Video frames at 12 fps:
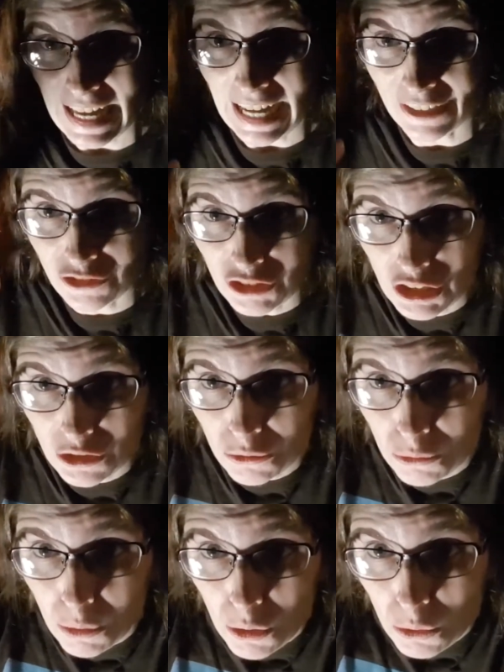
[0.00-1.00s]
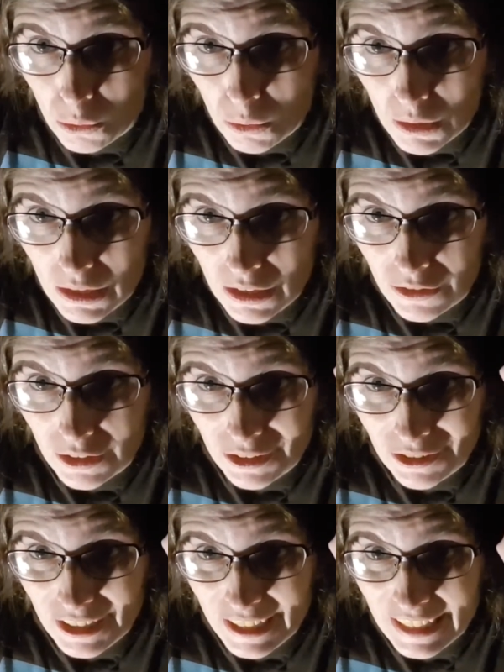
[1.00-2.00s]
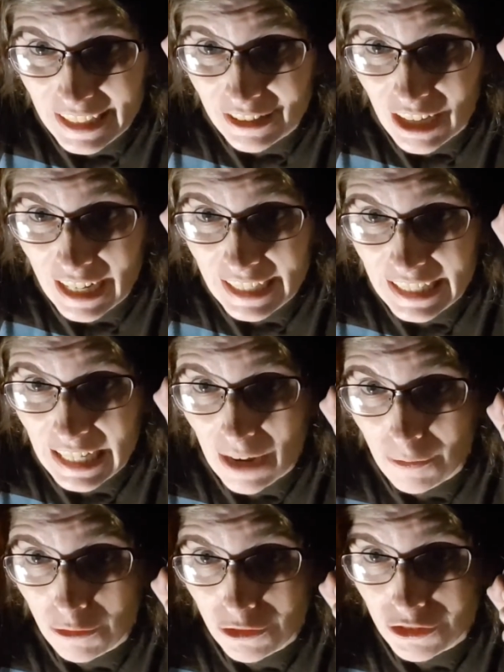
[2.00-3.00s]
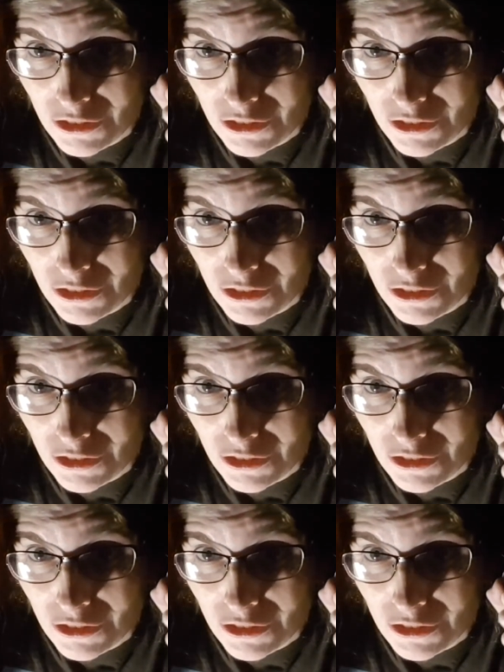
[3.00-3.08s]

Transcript: and she drew the teeny tiny covers